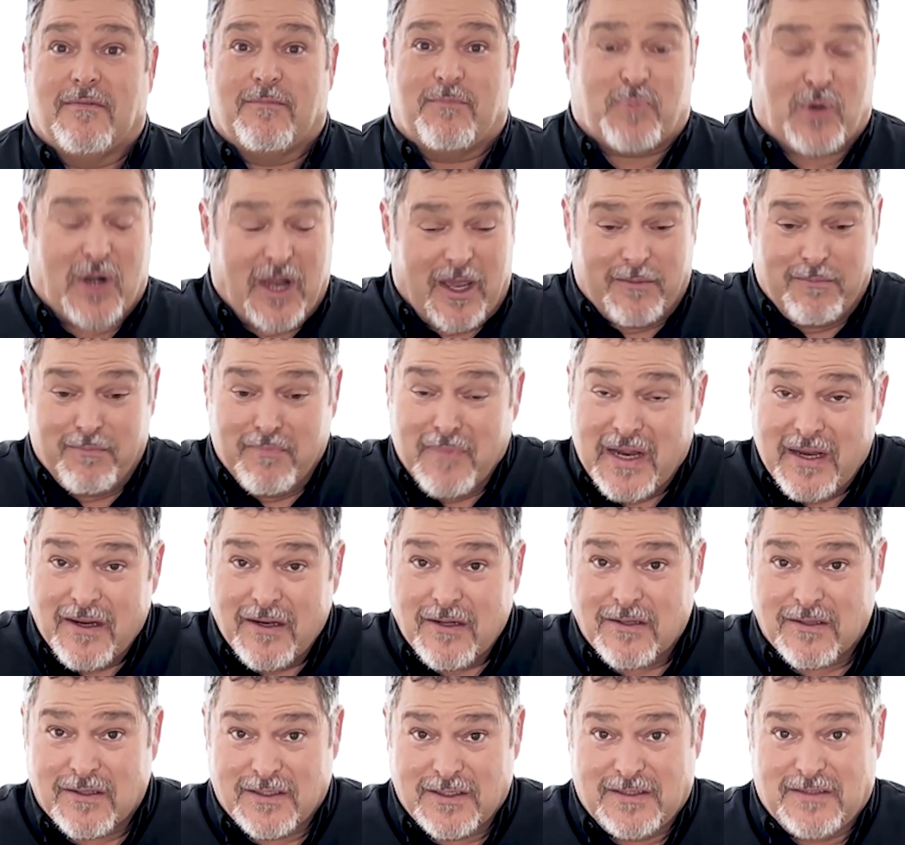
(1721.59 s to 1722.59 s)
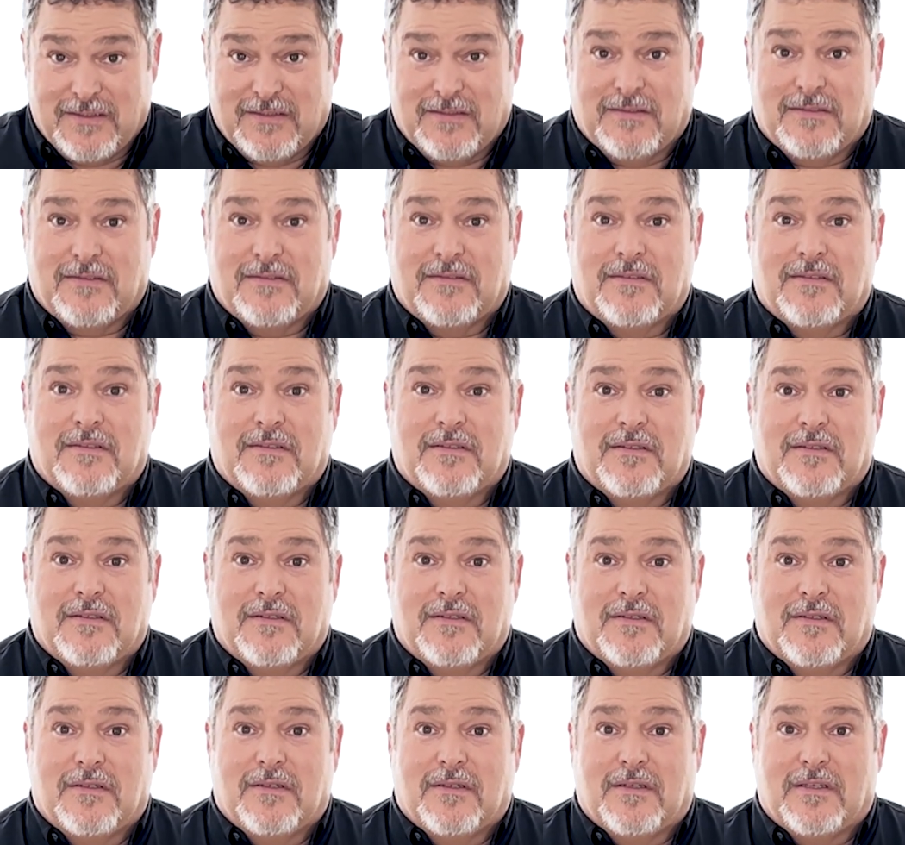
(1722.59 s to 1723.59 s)
primarily
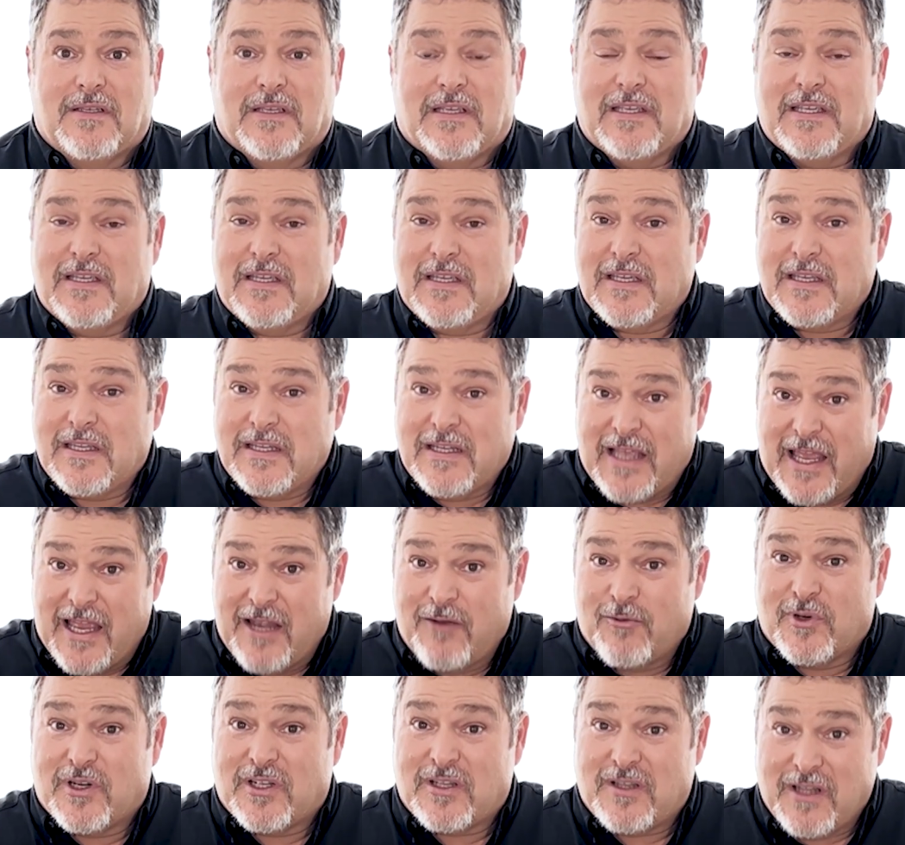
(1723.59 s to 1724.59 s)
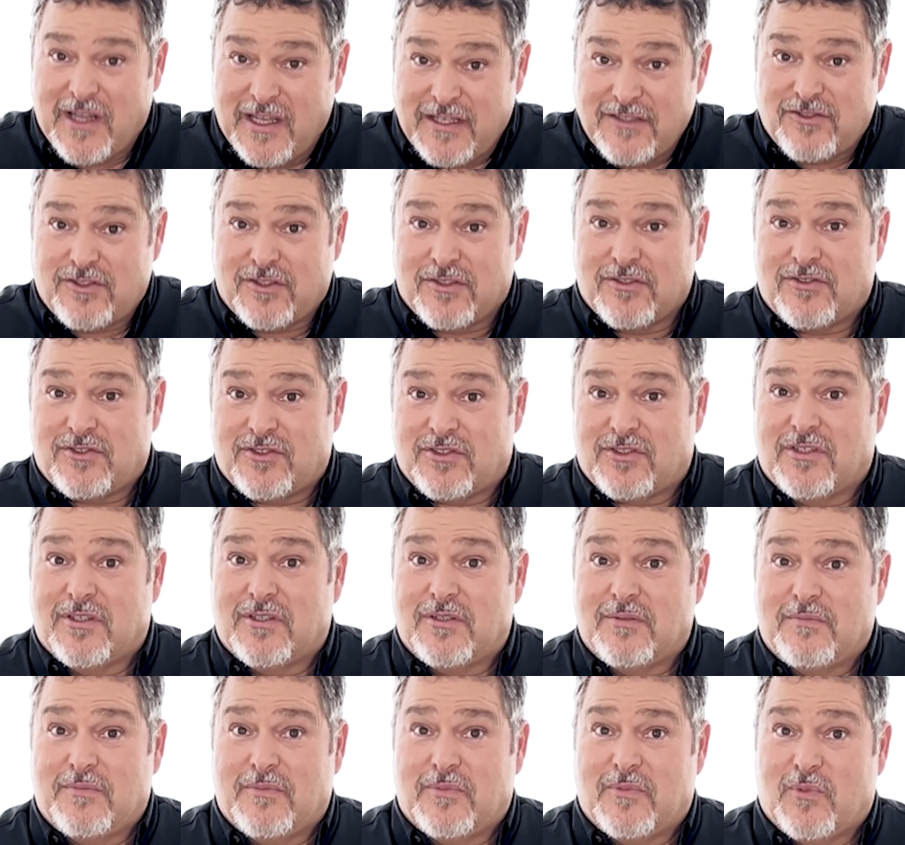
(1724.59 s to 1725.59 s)
in a
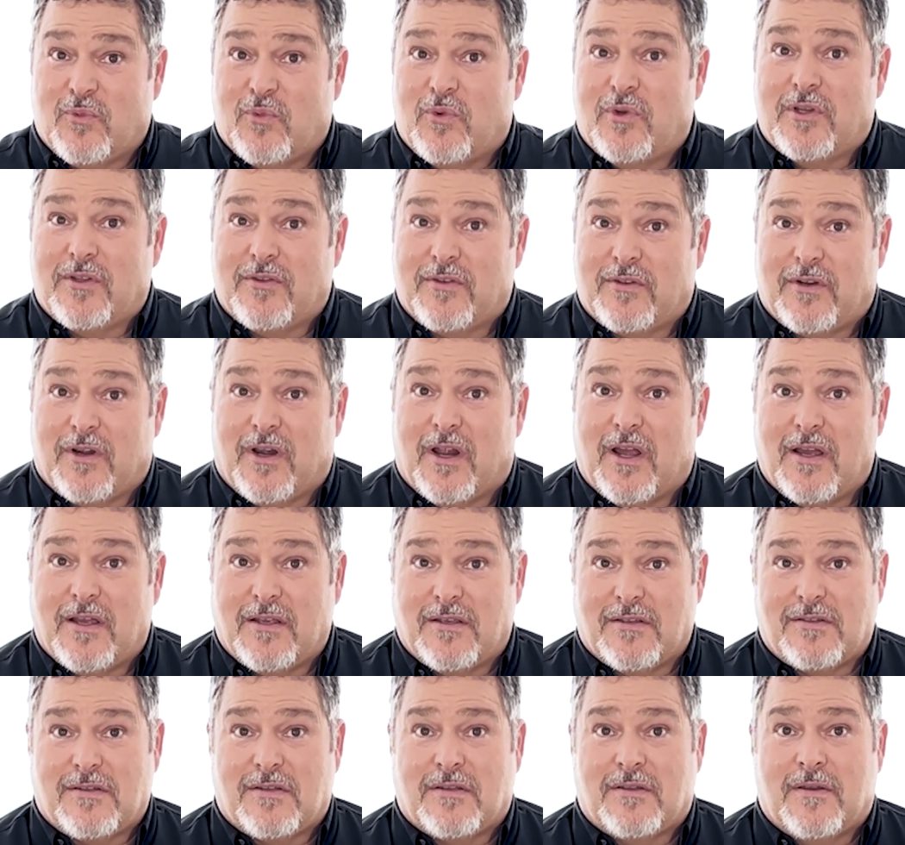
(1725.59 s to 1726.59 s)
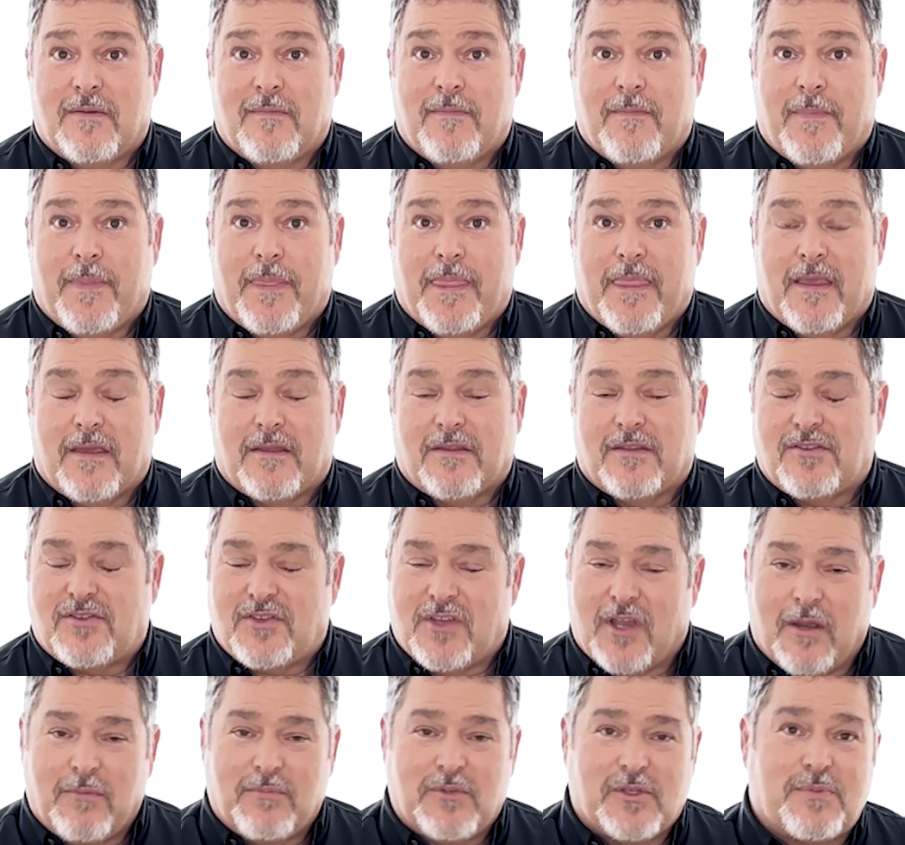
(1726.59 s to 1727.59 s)
relationship with Christ. The
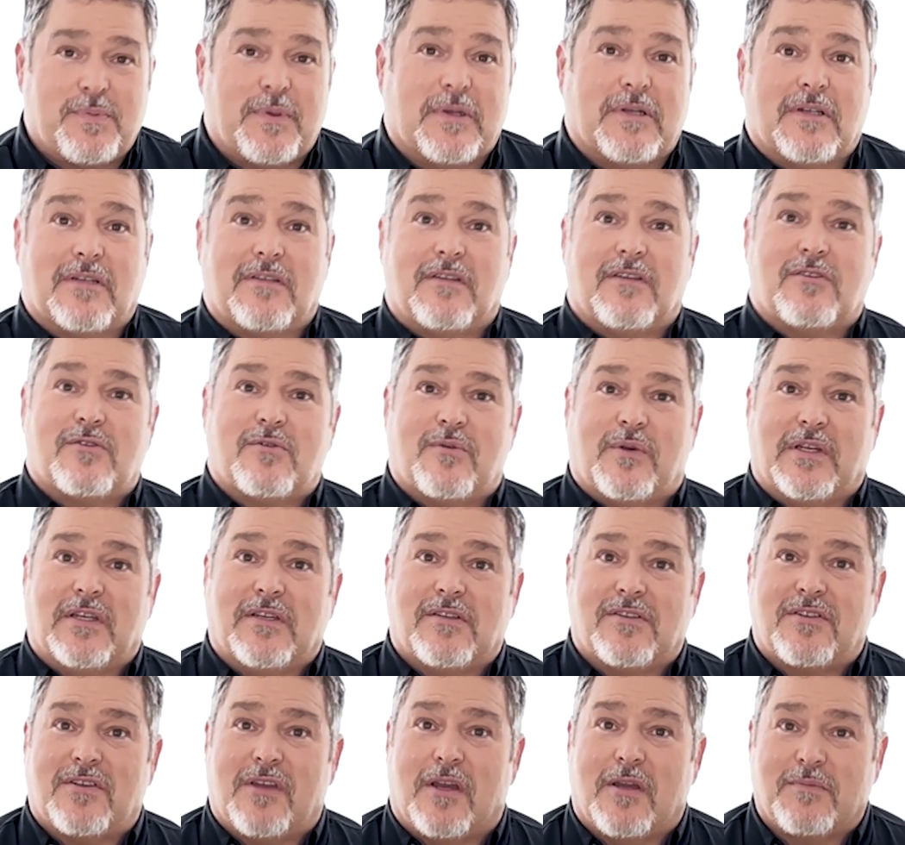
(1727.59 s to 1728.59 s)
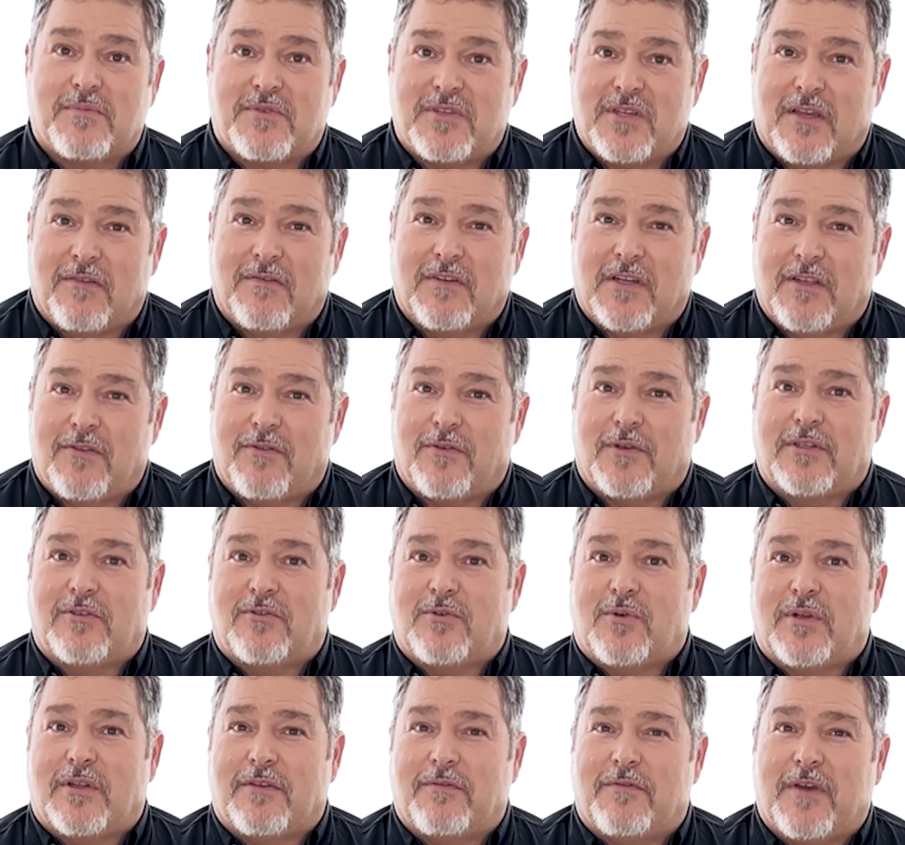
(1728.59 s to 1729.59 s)
psalmist put it this way in Psalm 73
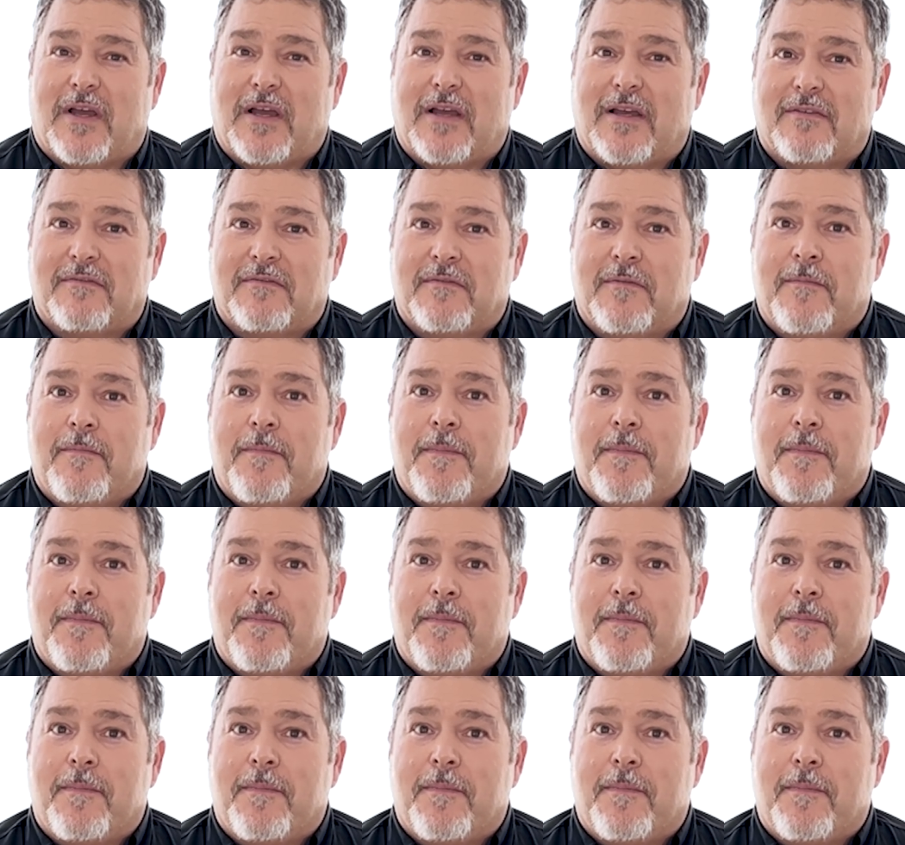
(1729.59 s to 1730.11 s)
25.